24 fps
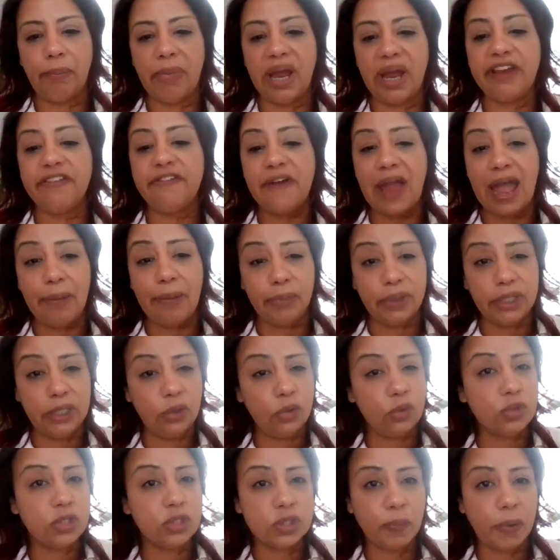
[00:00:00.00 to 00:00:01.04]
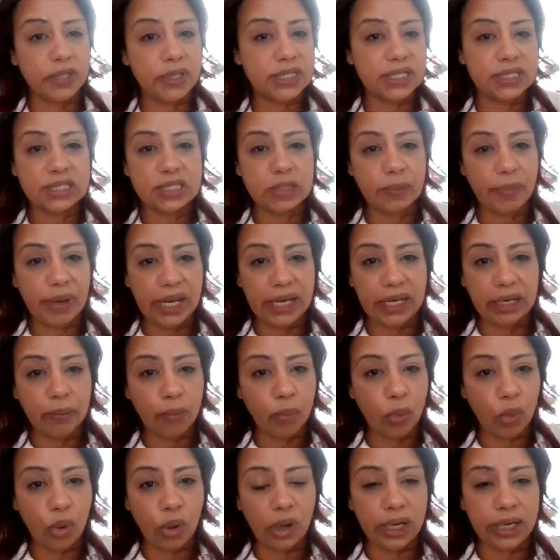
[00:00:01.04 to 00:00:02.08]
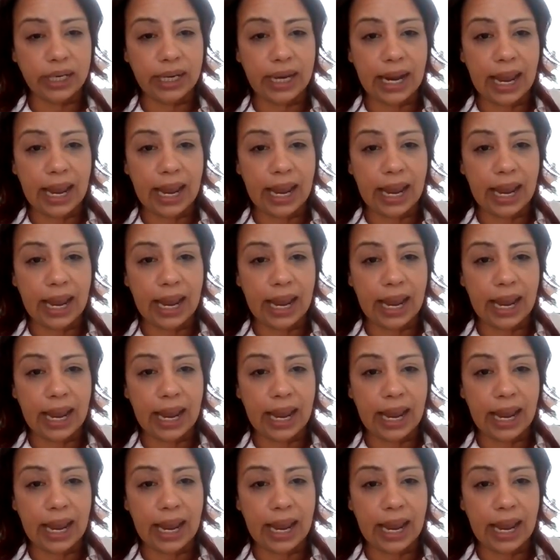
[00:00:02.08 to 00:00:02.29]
my family who's participating more